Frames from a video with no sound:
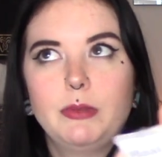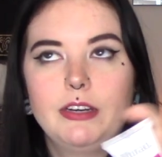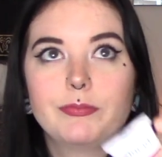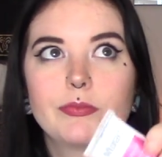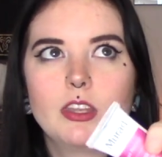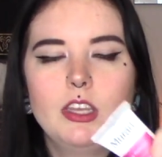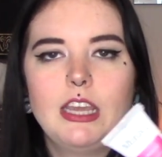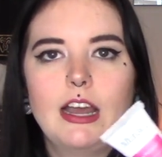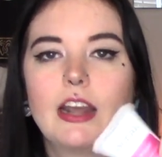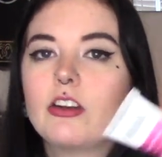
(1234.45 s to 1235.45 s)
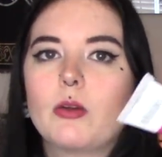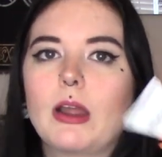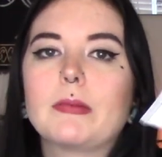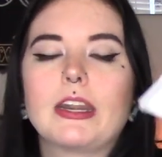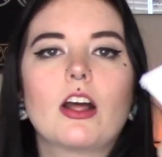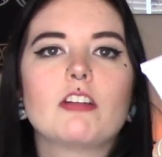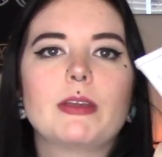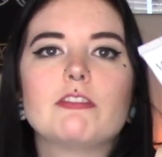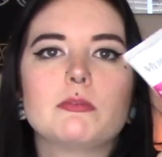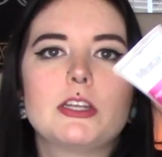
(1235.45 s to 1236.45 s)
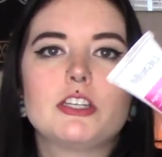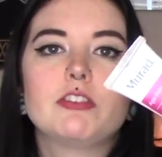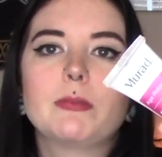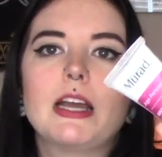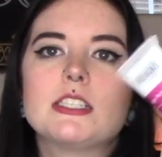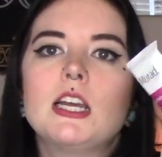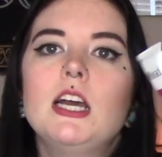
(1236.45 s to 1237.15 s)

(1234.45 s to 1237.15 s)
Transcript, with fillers: But yeah, I don't know where I'm getting all of my information from, guys.